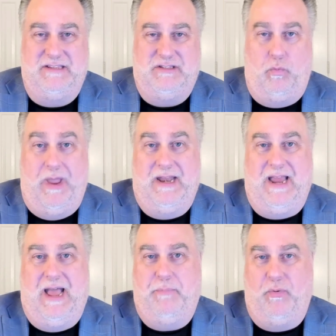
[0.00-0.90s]
the way it
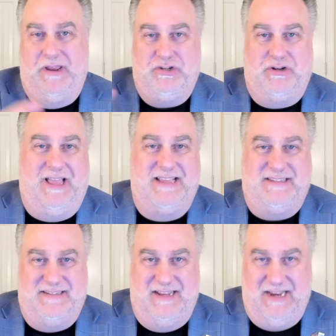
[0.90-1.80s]

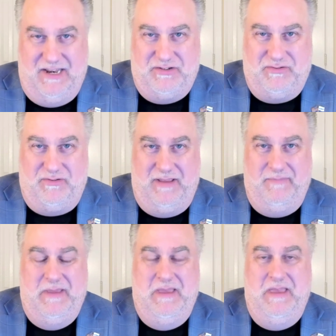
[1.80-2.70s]
operationalizes an industry.
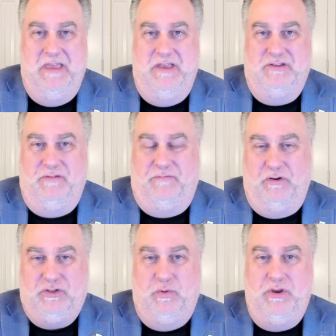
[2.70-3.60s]
So
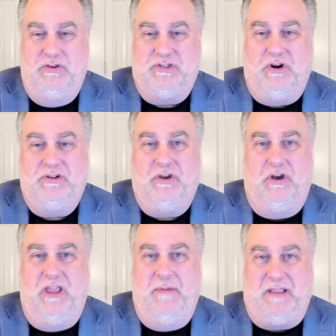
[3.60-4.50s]
first, when you start
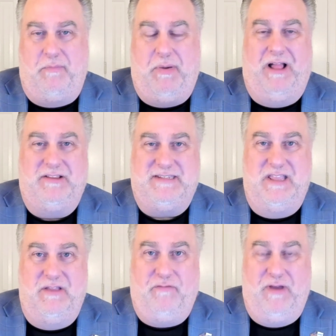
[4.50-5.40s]
talking about the policy and
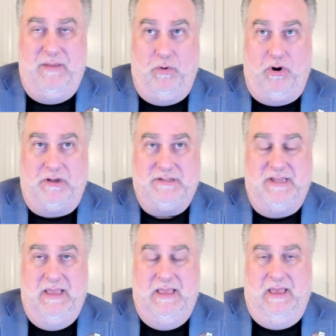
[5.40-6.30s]
the frameworks,
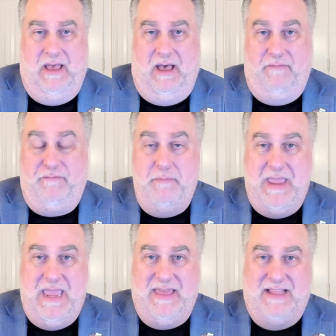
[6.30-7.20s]
for
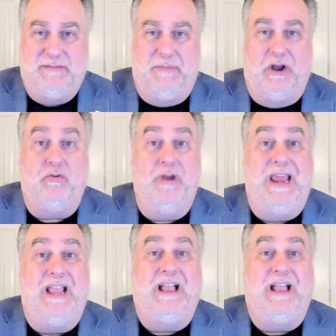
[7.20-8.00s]
me, that's about creating